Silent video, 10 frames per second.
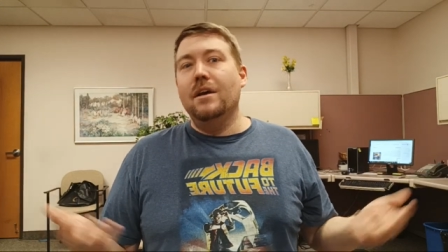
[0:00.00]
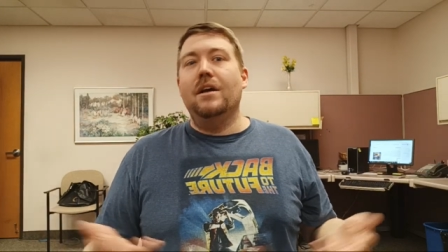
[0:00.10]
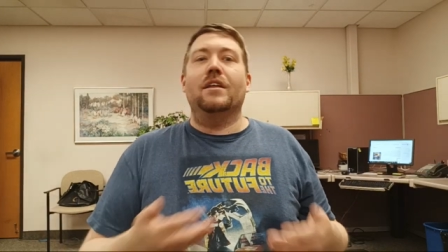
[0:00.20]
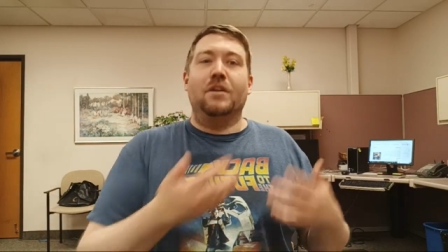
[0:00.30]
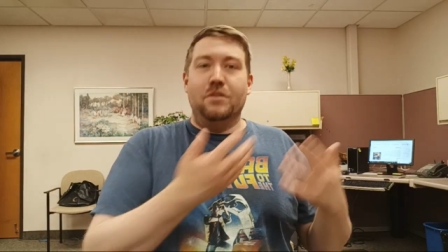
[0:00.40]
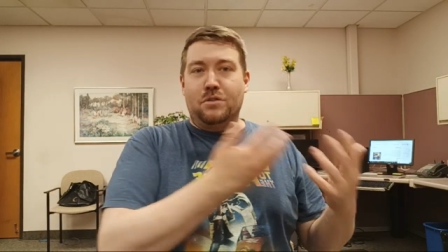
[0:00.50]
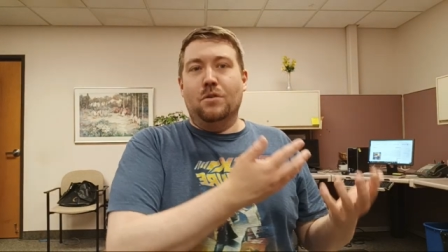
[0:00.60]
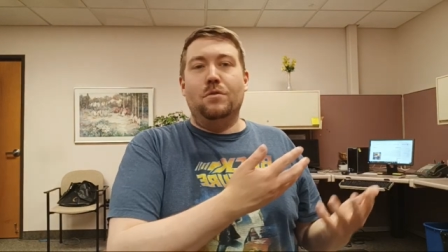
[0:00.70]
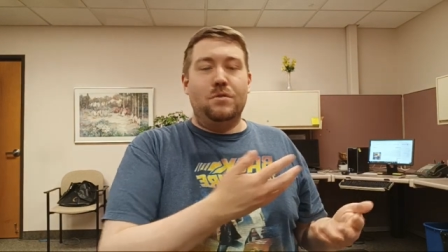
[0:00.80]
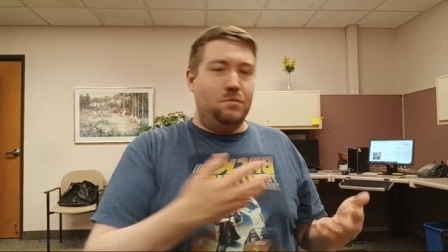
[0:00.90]
The
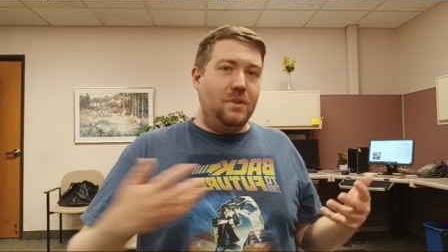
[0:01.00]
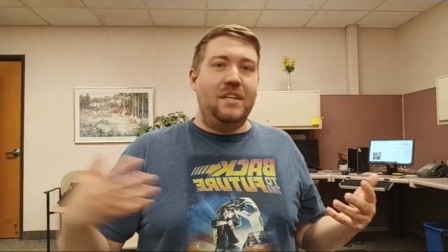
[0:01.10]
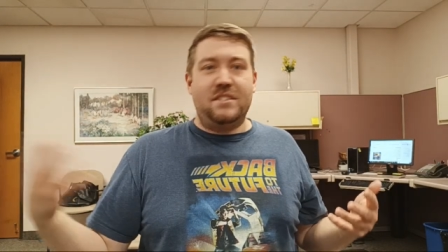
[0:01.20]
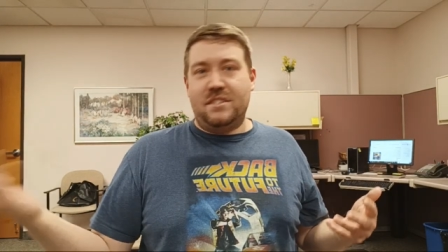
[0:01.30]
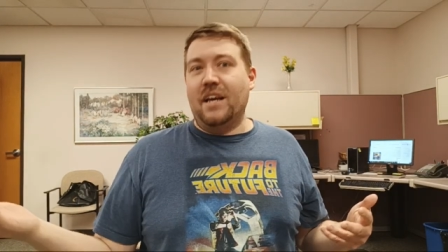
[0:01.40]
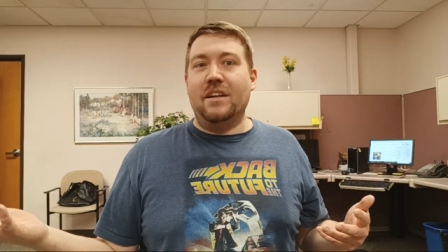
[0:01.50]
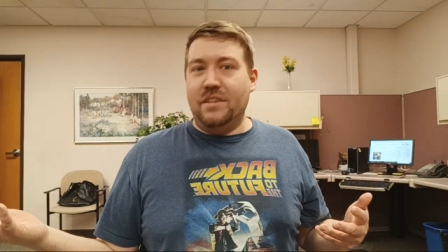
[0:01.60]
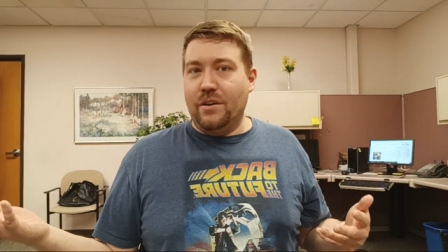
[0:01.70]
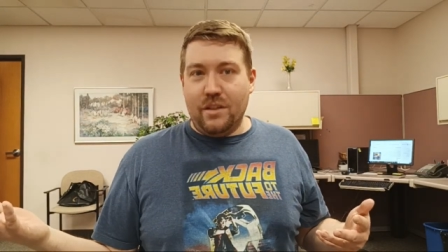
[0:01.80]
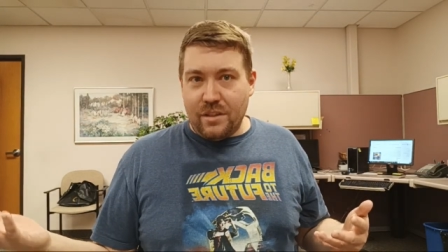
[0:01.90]
controls were like
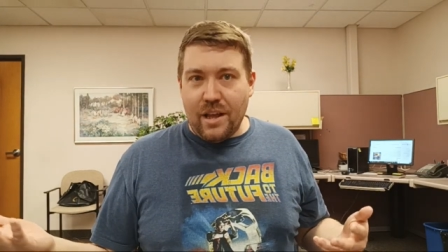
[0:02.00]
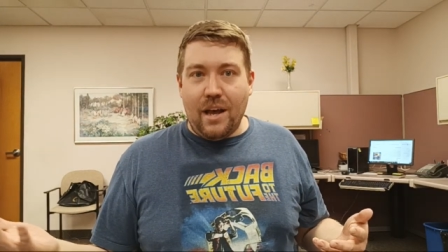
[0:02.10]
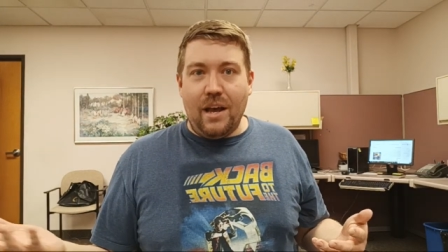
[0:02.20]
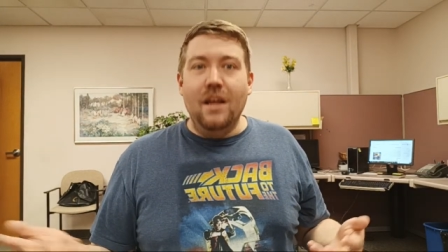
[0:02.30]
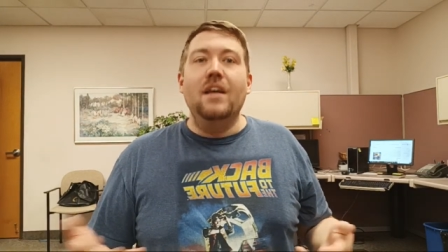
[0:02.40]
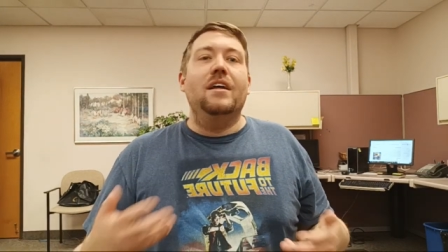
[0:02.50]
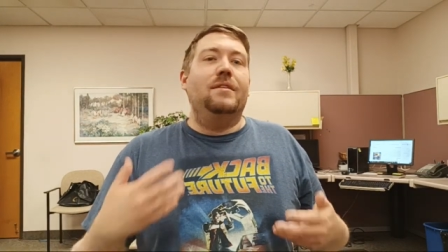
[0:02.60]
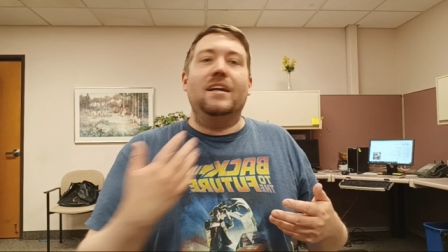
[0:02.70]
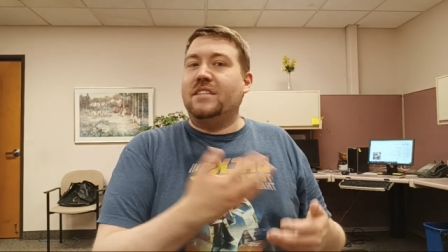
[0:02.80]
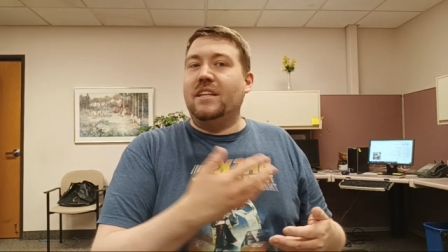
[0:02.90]
secondary to that.
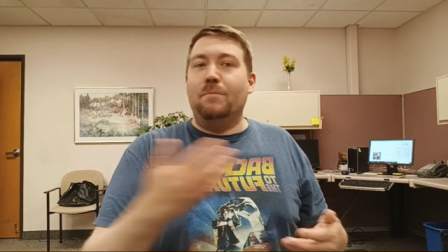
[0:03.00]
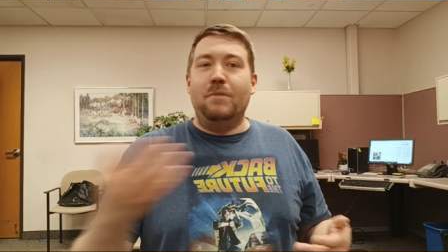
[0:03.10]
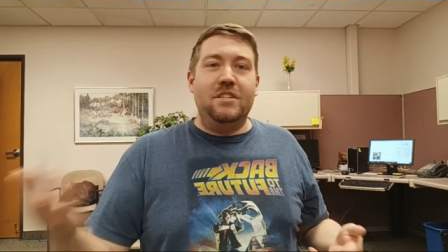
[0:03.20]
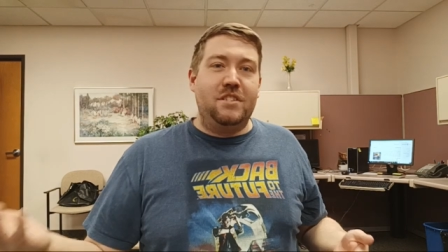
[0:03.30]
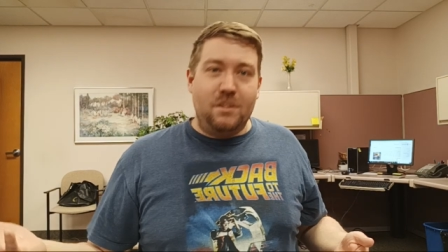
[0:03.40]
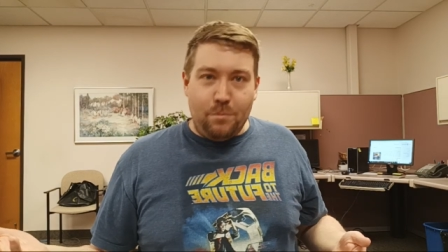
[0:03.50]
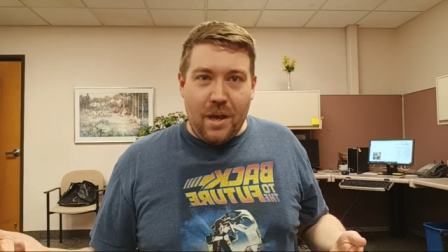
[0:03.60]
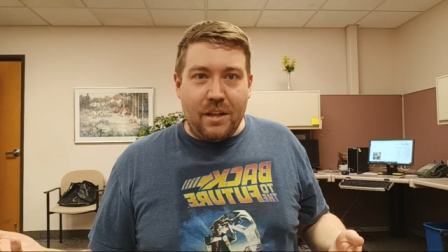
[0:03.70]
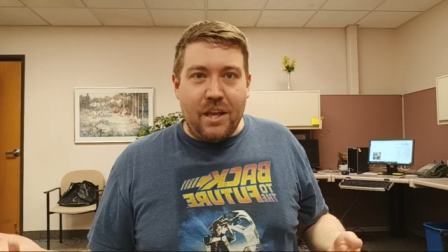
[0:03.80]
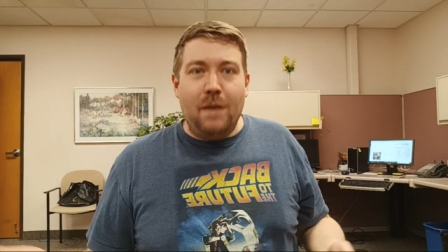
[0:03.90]
not saying that means it's a
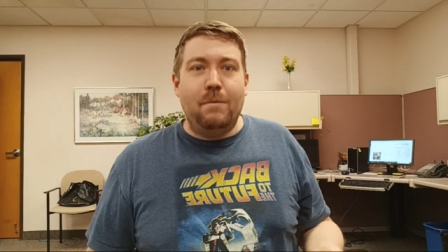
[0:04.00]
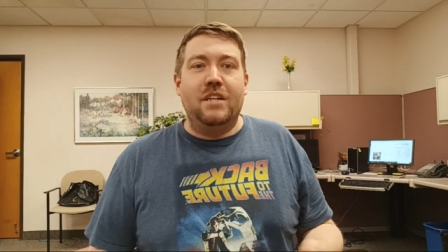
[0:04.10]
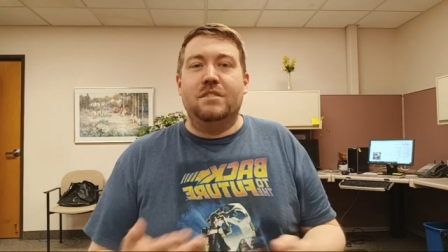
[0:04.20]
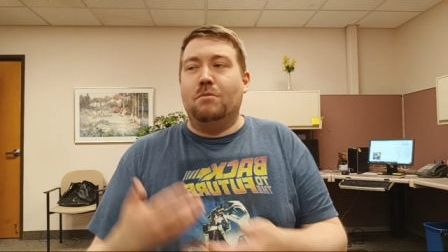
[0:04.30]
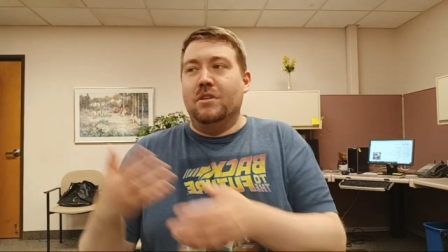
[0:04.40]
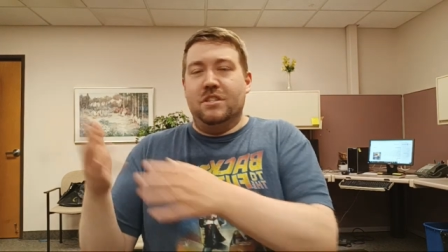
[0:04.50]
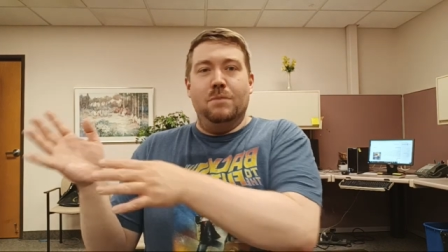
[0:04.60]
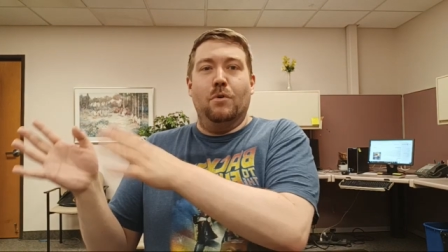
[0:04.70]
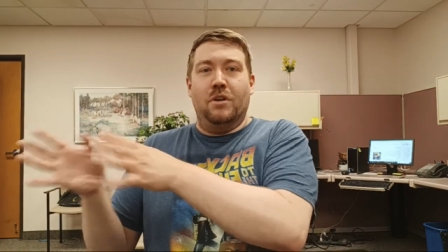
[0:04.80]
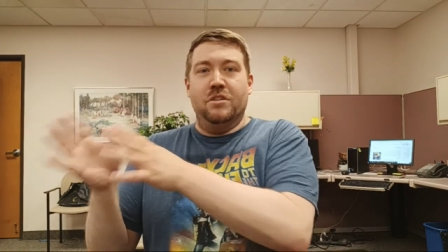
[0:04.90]
bad game. I just wanted to see
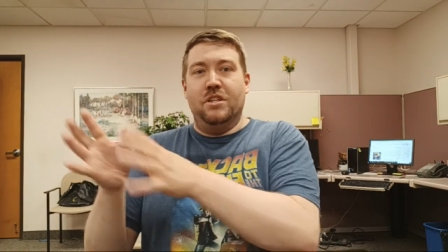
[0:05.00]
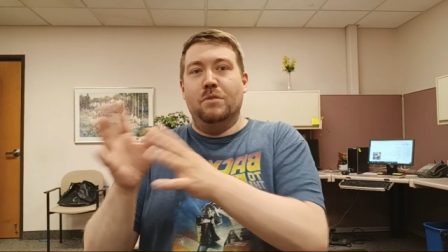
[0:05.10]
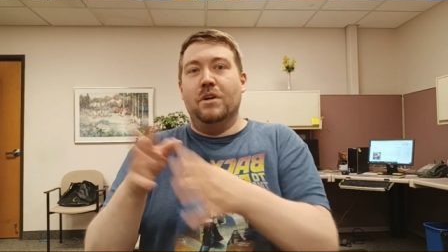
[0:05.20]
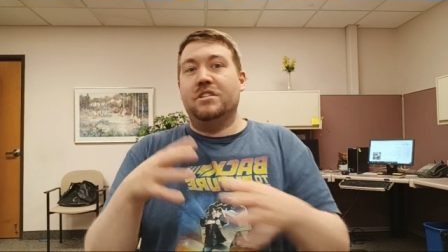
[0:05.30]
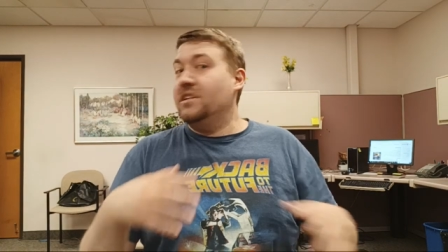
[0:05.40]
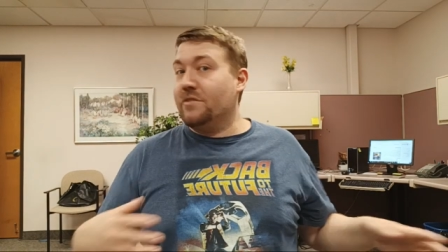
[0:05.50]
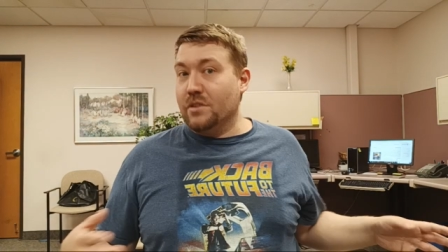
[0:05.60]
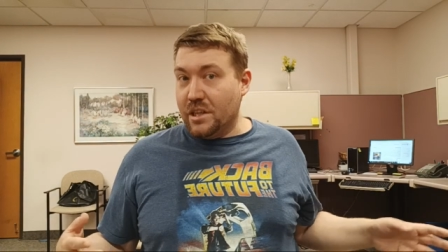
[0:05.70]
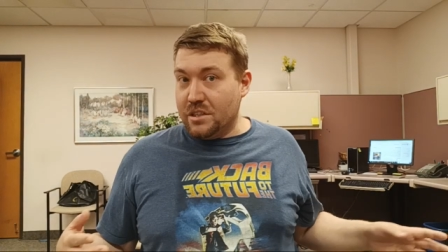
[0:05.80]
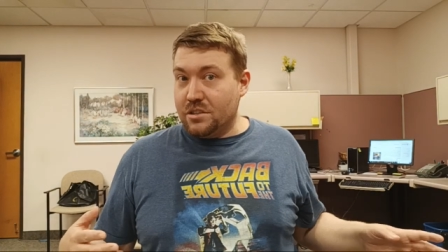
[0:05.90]
more continuation after
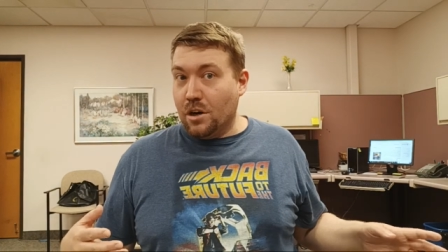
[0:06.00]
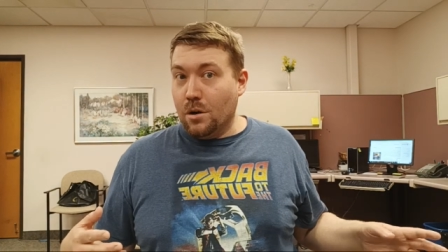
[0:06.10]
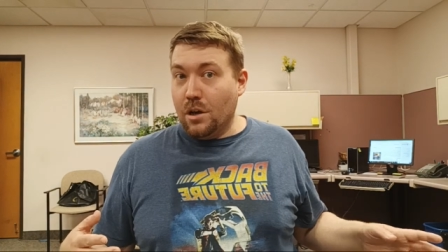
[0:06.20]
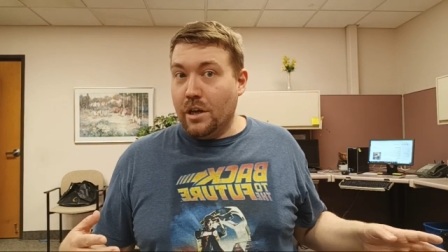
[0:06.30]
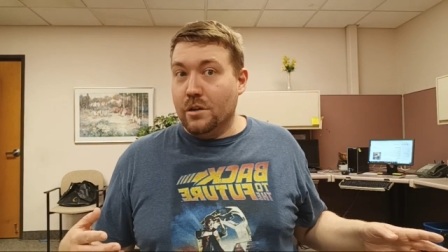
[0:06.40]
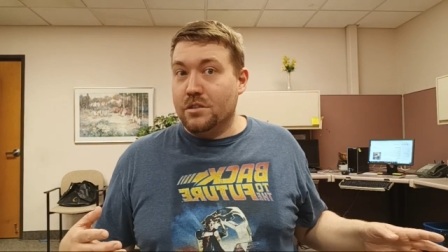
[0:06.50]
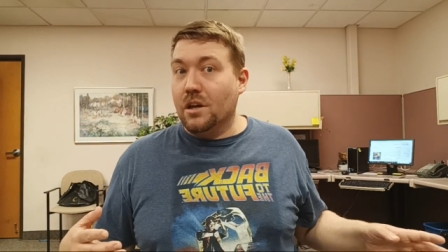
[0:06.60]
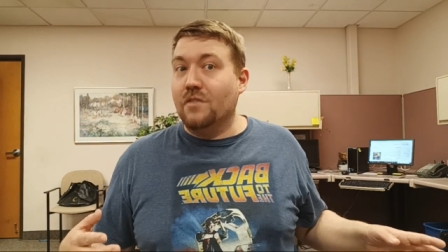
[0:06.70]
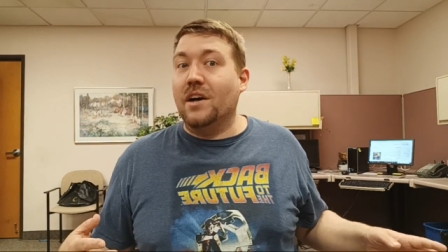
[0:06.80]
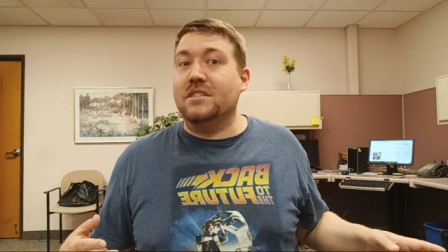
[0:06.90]
like Star, uh, you know, Star
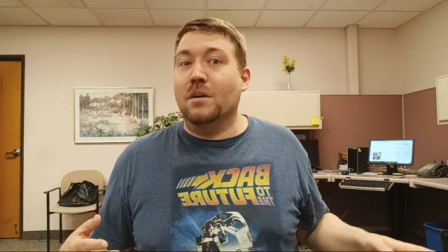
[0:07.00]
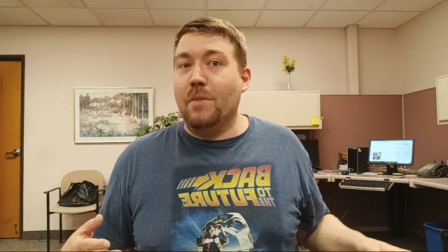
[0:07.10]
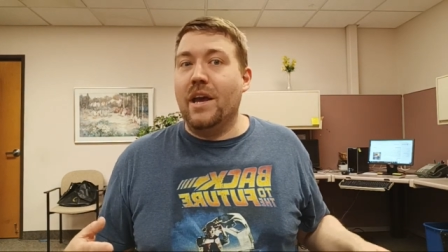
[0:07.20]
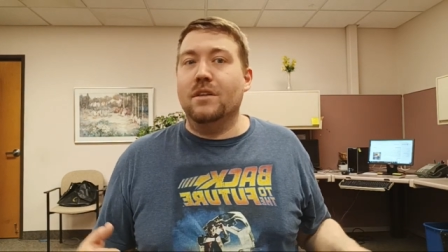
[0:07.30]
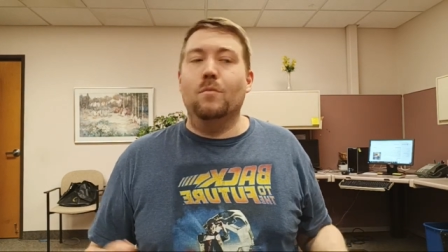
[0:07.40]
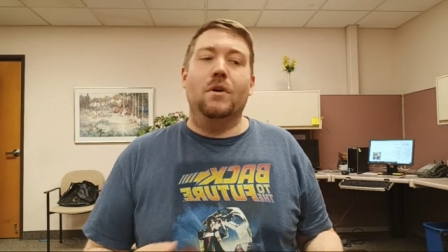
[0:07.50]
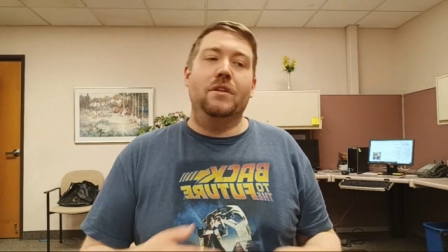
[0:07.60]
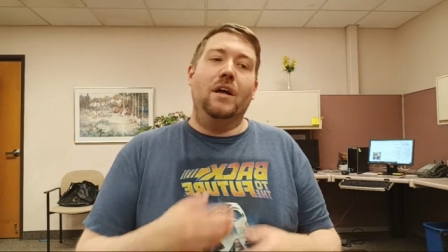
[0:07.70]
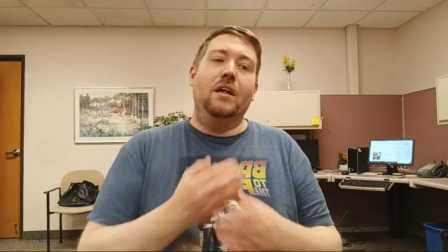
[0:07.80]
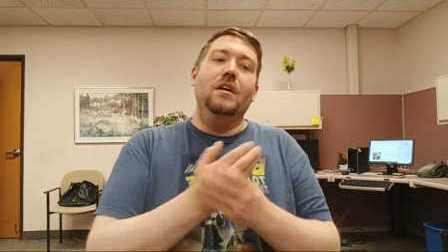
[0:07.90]
Fox Command and whatnot.